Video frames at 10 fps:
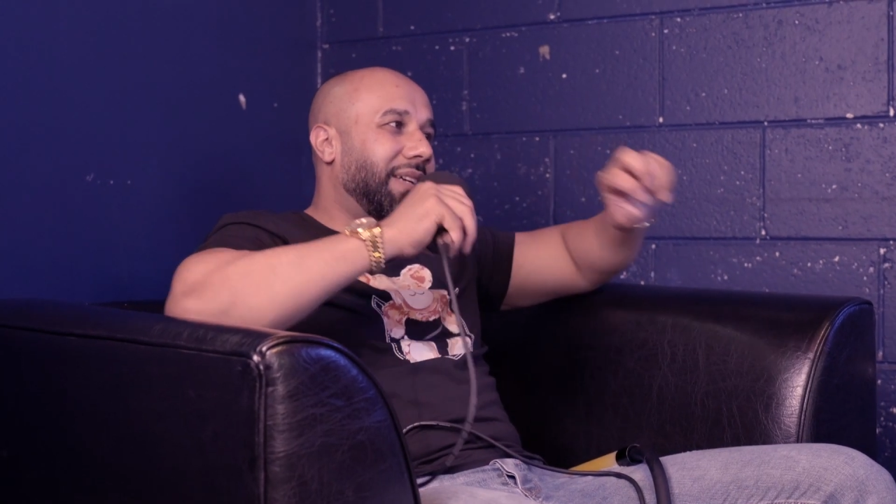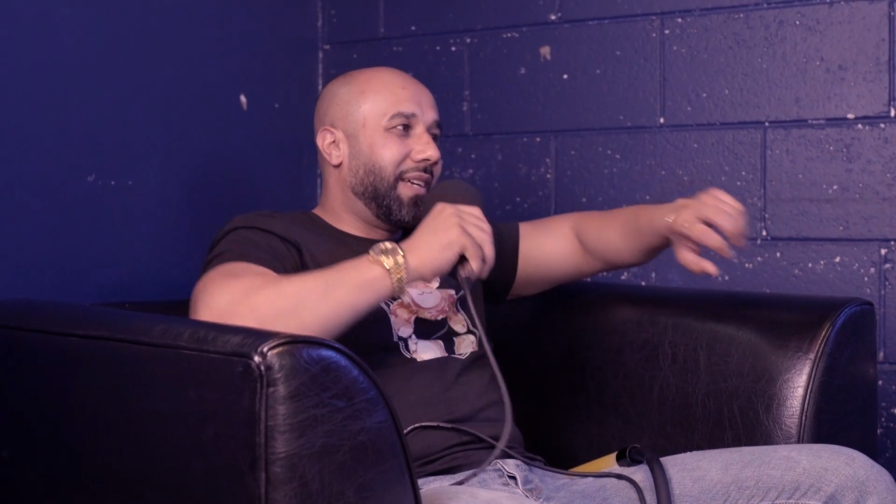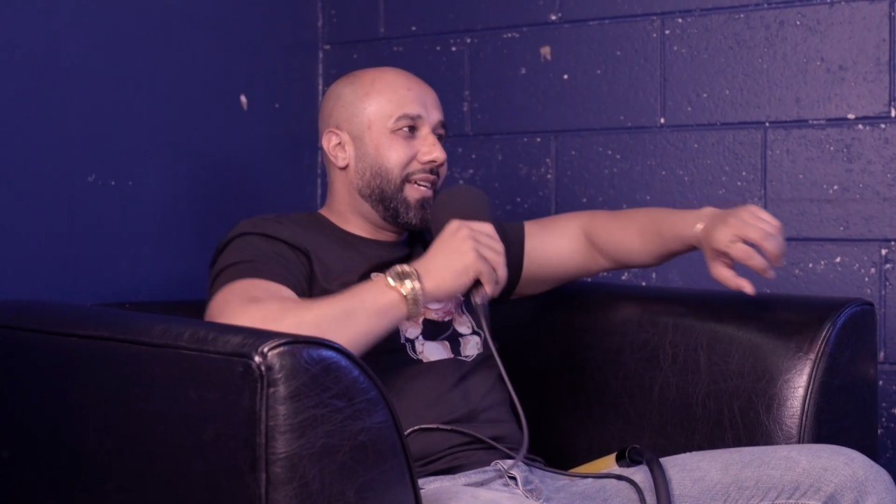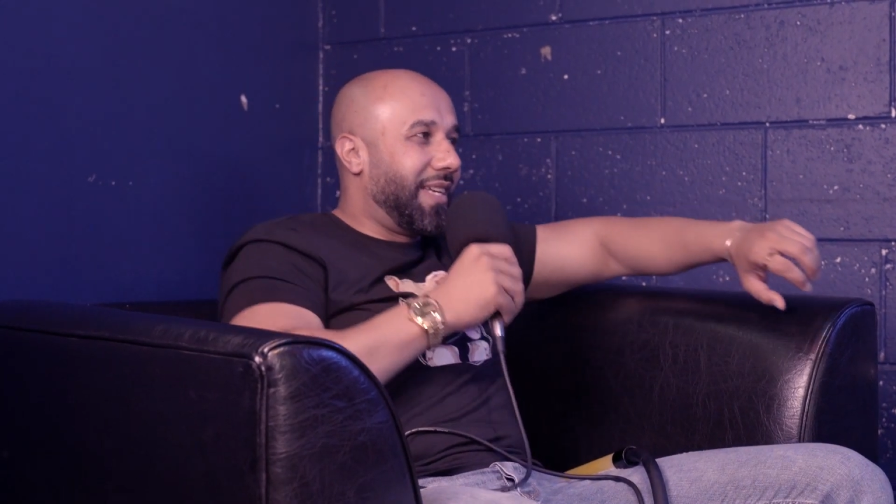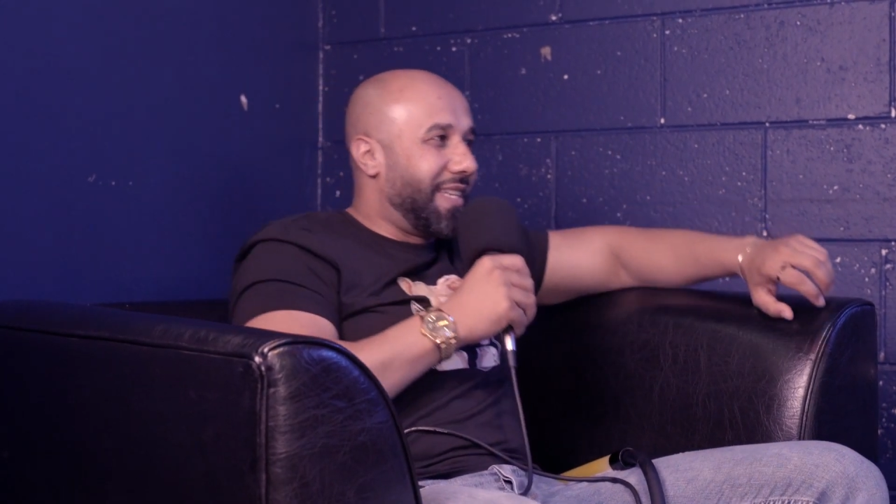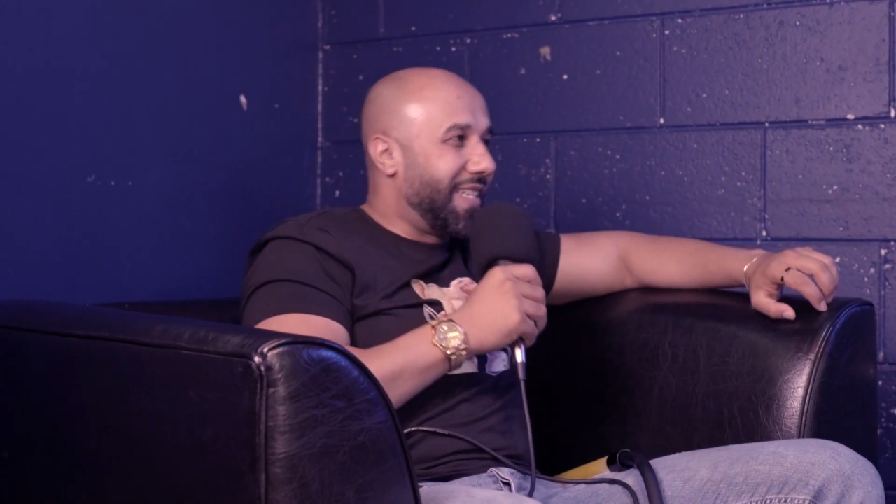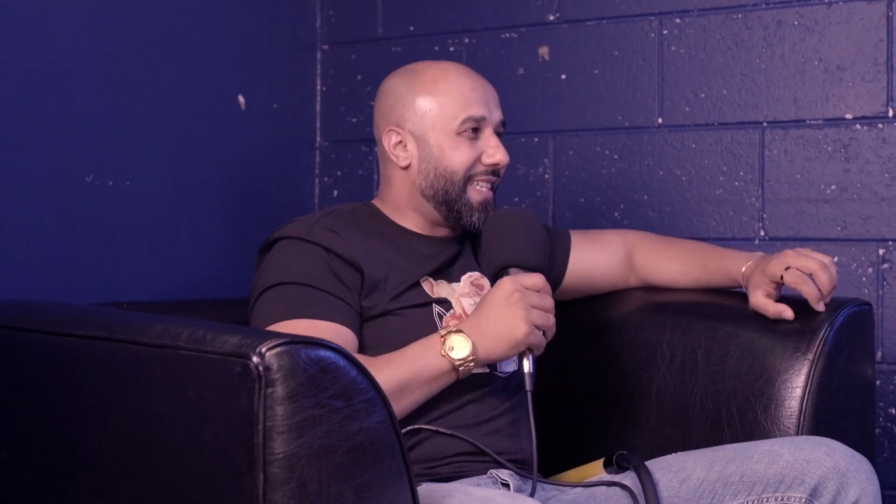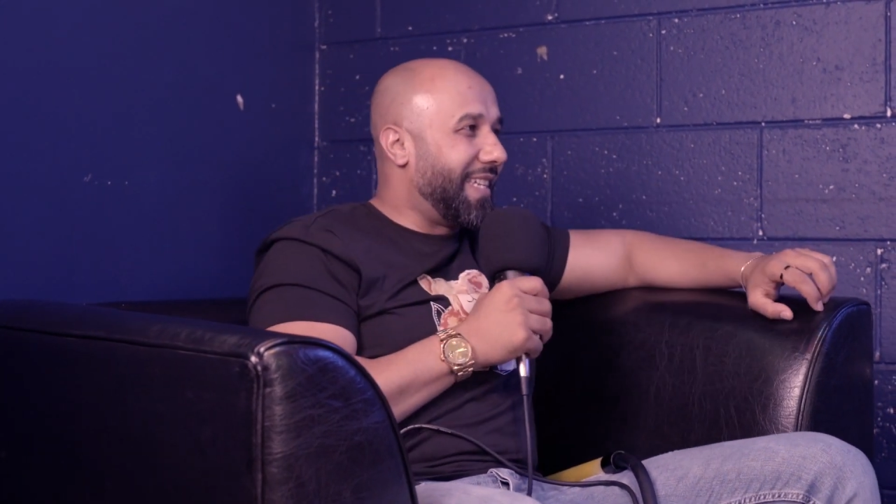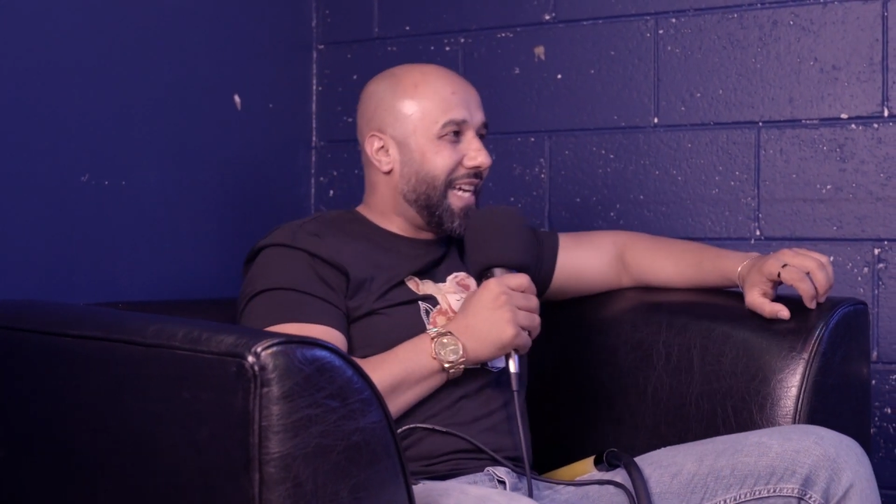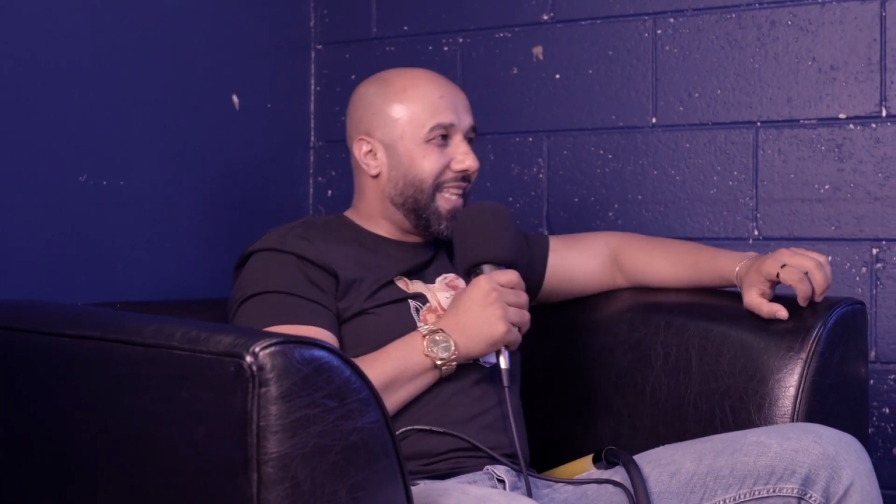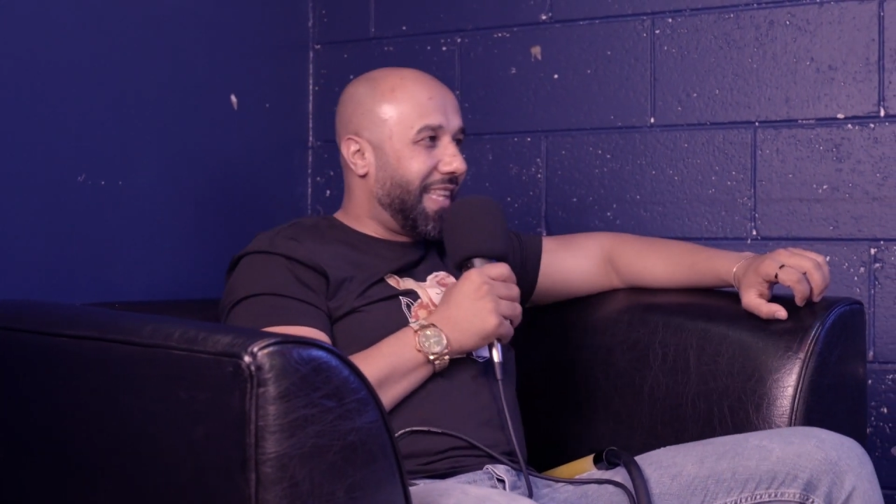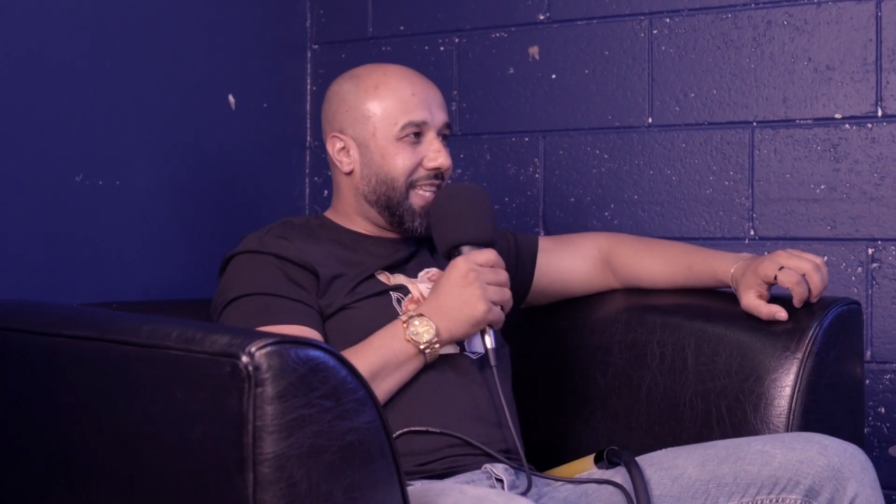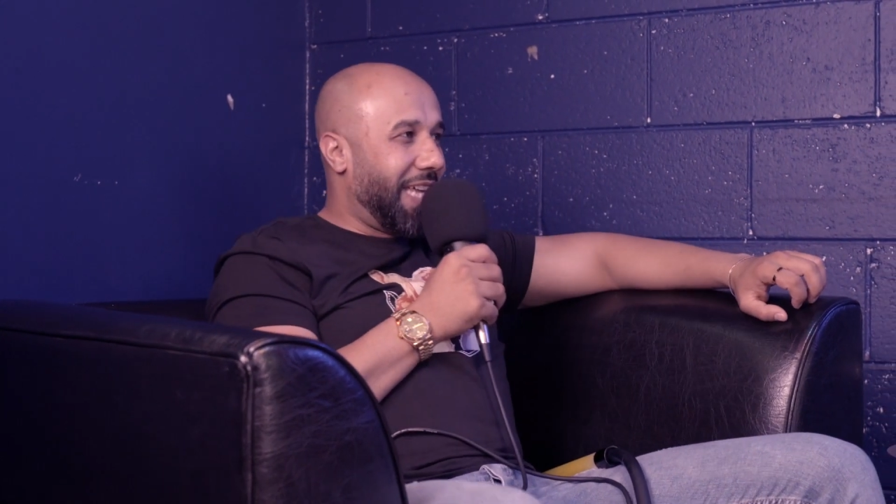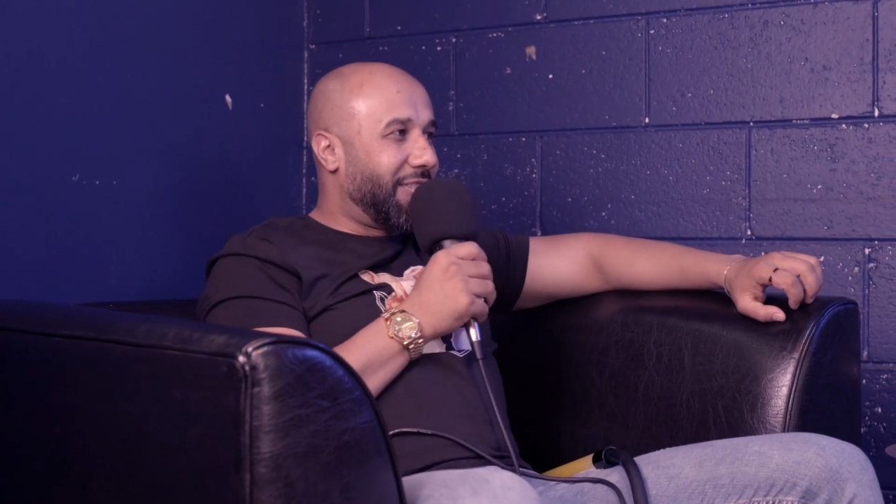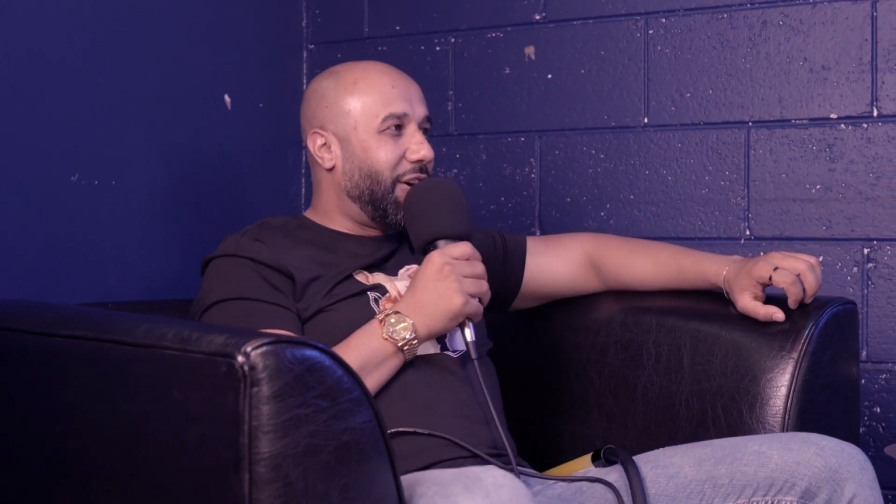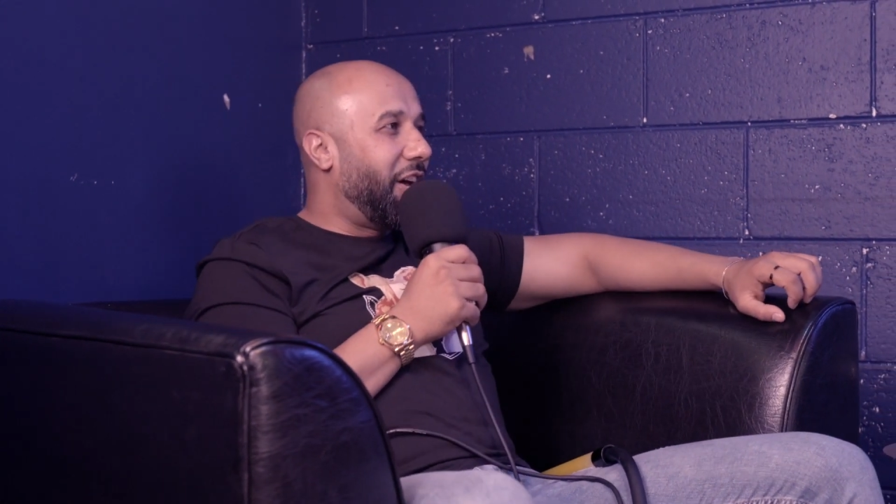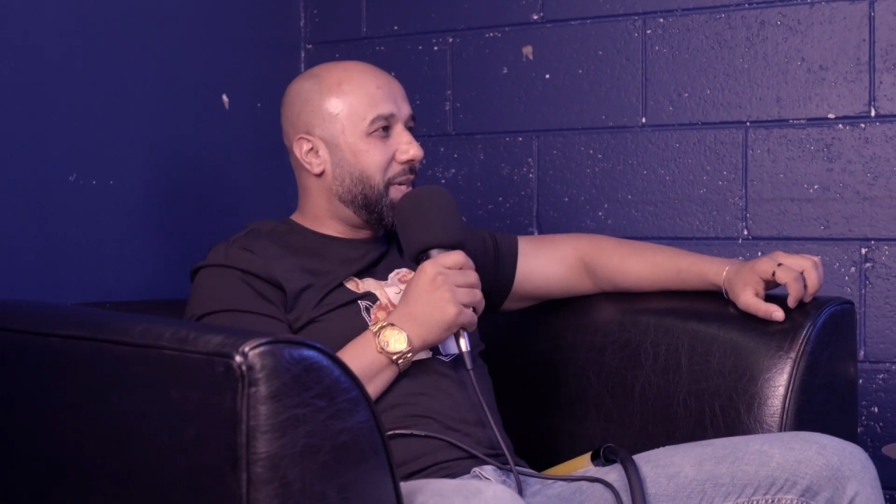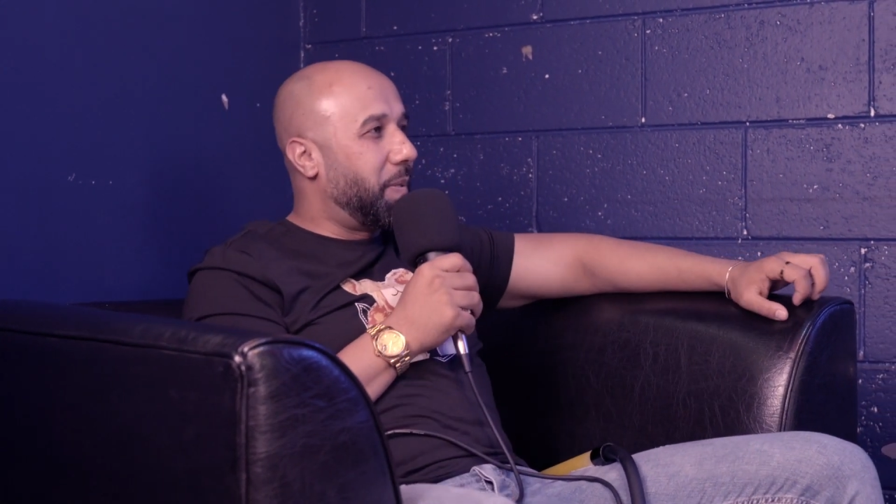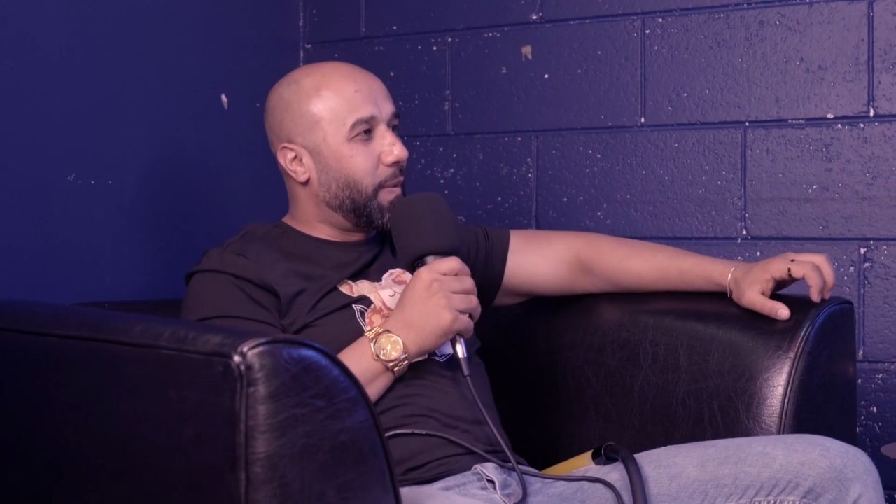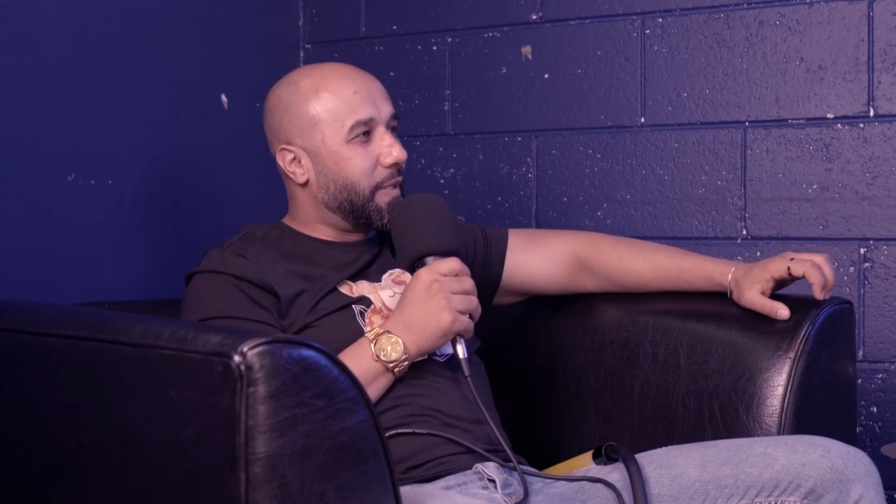Is that's the Irish people